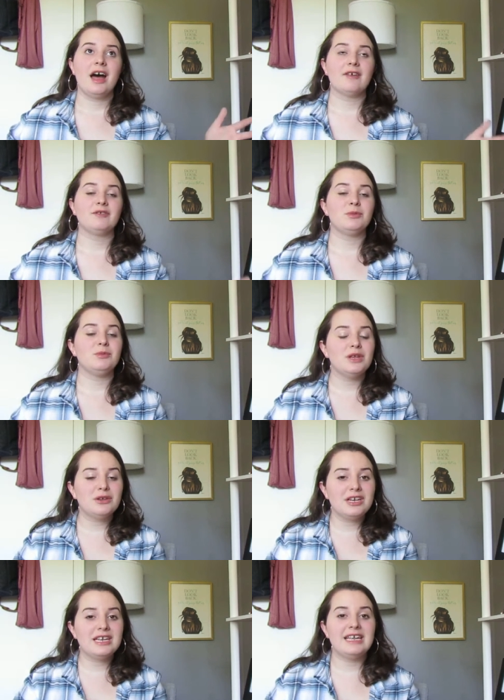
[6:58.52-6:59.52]
of
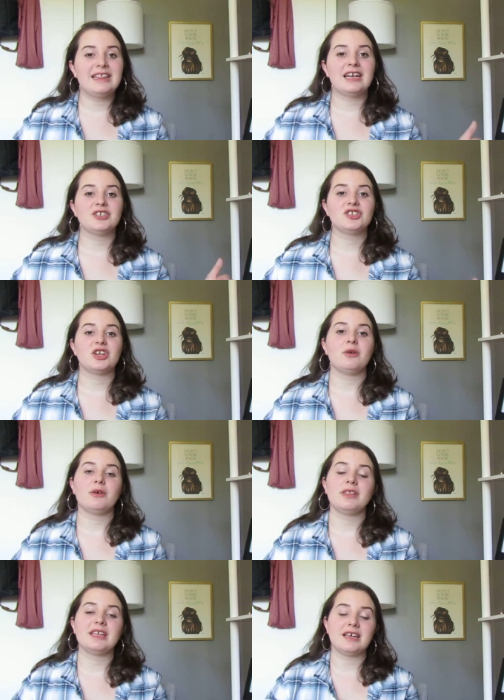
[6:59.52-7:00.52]
community, that
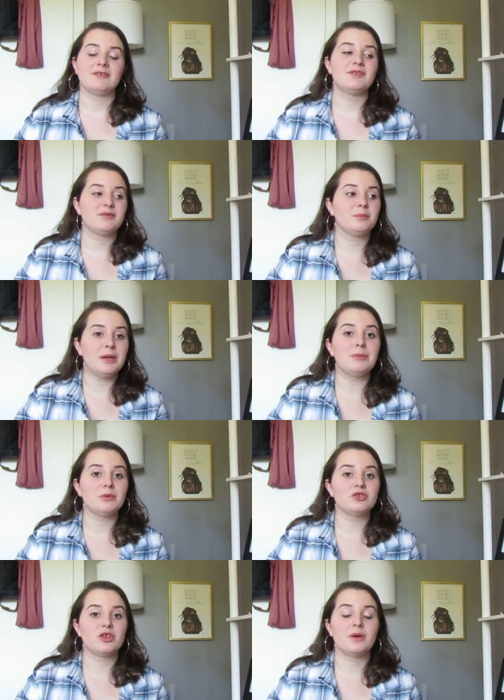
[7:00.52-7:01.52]
show of
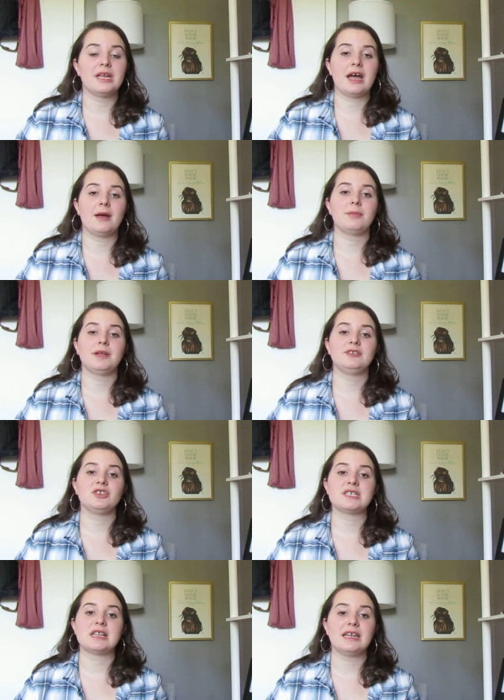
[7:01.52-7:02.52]
people showing up and
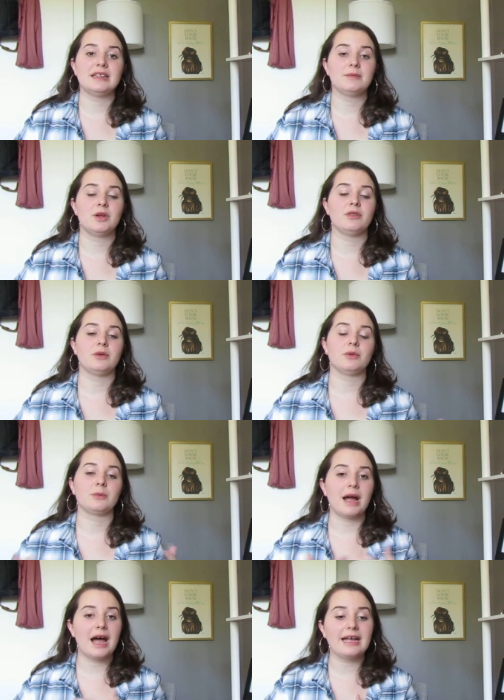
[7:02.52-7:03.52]
just letting them know that we're
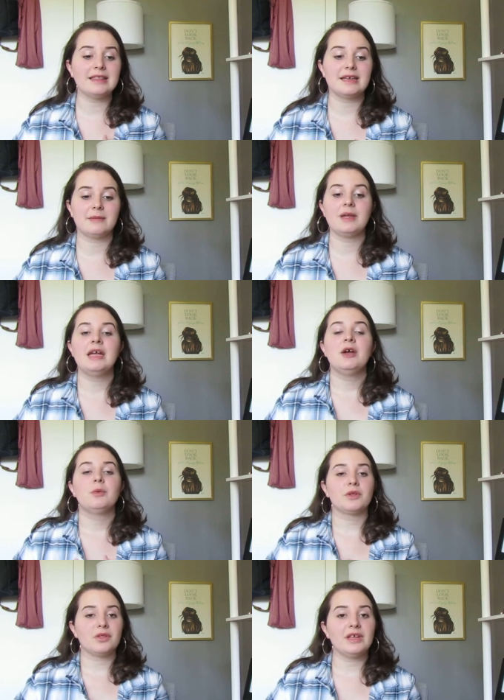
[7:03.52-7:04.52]
behind them,
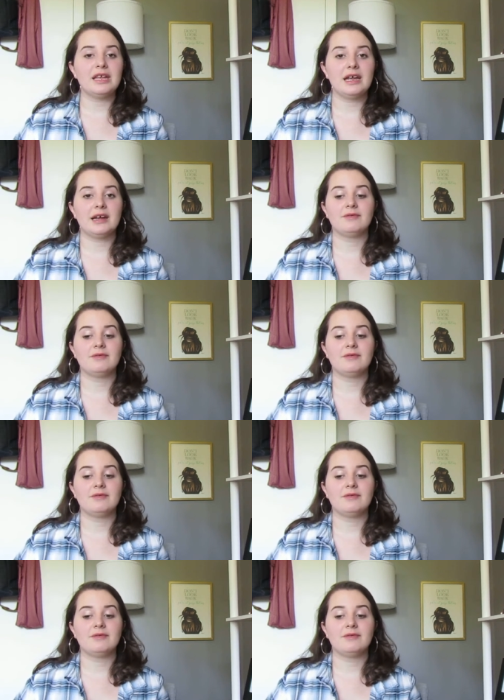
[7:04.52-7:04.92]
we're thinking